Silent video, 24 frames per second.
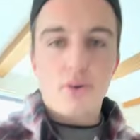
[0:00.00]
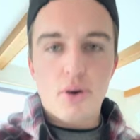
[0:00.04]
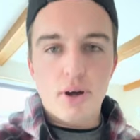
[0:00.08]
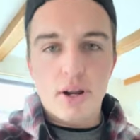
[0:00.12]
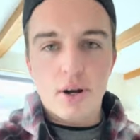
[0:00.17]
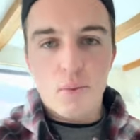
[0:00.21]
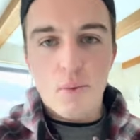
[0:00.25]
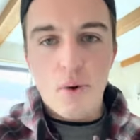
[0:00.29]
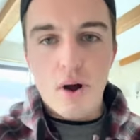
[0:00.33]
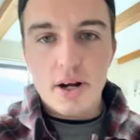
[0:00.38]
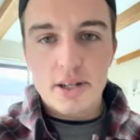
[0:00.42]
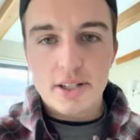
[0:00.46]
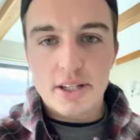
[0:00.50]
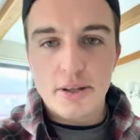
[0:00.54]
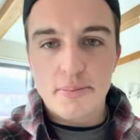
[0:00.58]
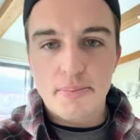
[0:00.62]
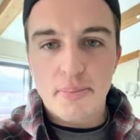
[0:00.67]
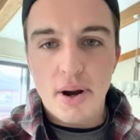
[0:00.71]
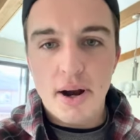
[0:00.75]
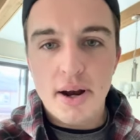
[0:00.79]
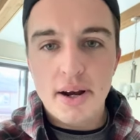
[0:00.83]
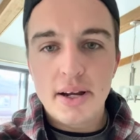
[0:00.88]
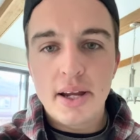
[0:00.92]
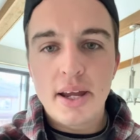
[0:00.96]
on a walk to the
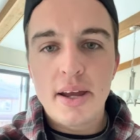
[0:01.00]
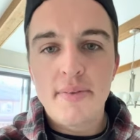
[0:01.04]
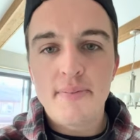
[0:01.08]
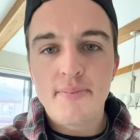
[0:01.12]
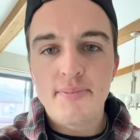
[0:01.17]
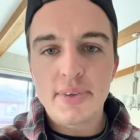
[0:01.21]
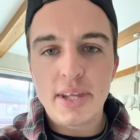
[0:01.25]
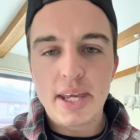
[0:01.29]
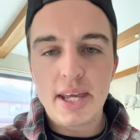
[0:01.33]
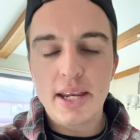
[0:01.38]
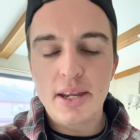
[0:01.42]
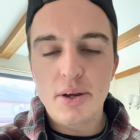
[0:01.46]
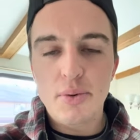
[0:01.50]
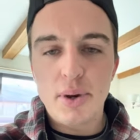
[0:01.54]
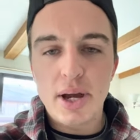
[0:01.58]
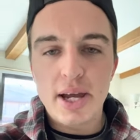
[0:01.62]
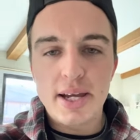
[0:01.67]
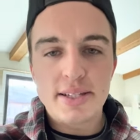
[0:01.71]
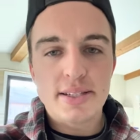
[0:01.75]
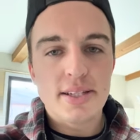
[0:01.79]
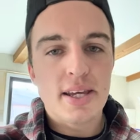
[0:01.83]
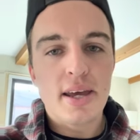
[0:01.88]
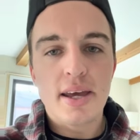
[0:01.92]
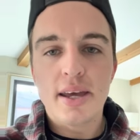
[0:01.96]
park.
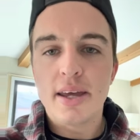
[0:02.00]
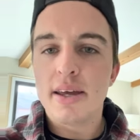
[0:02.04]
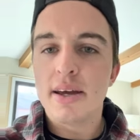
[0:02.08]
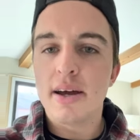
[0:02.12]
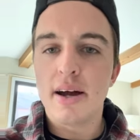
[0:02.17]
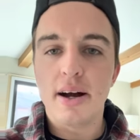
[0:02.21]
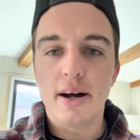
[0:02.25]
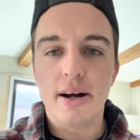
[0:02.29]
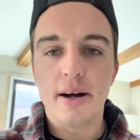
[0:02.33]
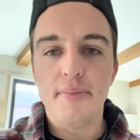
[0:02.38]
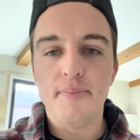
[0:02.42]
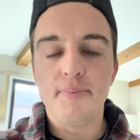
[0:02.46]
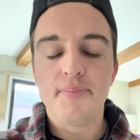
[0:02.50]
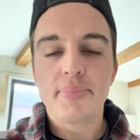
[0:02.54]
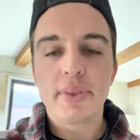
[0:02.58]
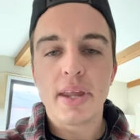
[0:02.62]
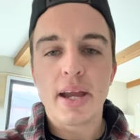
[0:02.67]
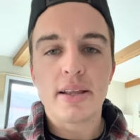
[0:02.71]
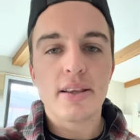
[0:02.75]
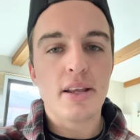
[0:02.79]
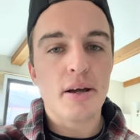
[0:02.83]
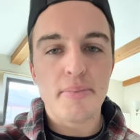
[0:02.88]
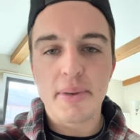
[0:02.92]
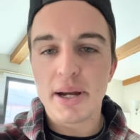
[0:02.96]
Anyways, um,
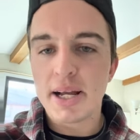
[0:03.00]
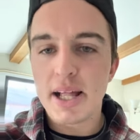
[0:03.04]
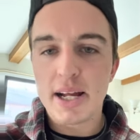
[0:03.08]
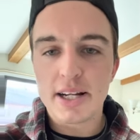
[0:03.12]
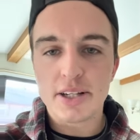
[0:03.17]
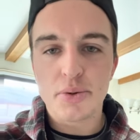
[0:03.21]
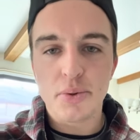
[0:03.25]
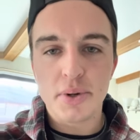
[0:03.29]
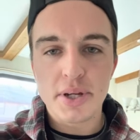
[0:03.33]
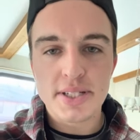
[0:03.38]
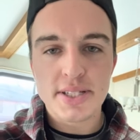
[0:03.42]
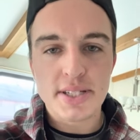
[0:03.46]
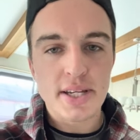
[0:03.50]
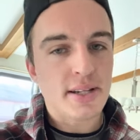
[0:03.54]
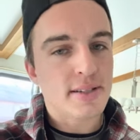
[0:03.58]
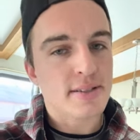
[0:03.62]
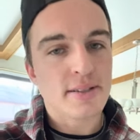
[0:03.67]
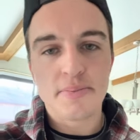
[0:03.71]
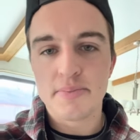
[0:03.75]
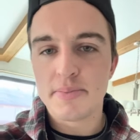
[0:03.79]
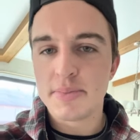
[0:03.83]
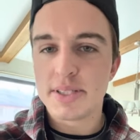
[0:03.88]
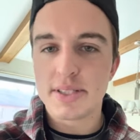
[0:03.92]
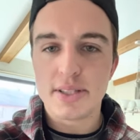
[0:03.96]
love my Glock 26.
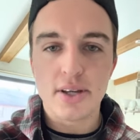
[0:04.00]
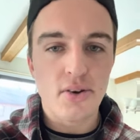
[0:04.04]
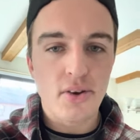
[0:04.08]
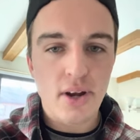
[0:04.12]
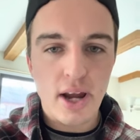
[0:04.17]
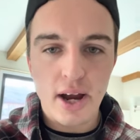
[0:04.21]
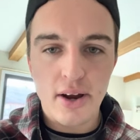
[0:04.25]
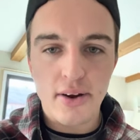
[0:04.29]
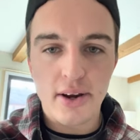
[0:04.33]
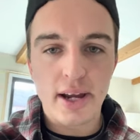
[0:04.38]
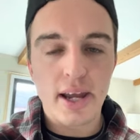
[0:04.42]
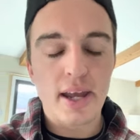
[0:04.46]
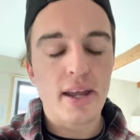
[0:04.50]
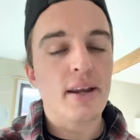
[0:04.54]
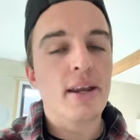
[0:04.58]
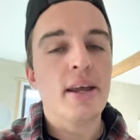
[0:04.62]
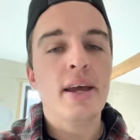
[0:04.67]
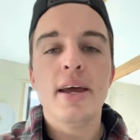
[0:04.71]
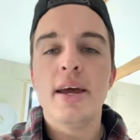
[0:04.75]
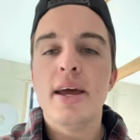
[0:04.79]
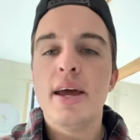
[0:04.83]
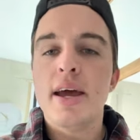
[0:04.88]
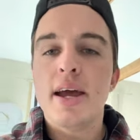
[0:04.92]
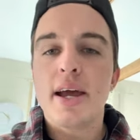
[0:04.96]
Still carrying it.
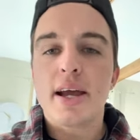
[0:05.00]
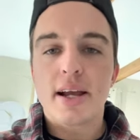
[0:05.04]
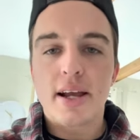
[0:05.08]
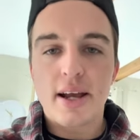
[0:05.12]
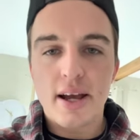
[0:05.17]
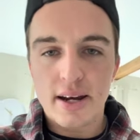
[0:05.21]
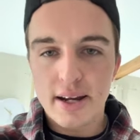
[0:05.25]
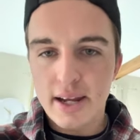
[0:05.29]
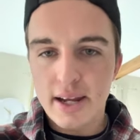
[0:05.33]
Gonna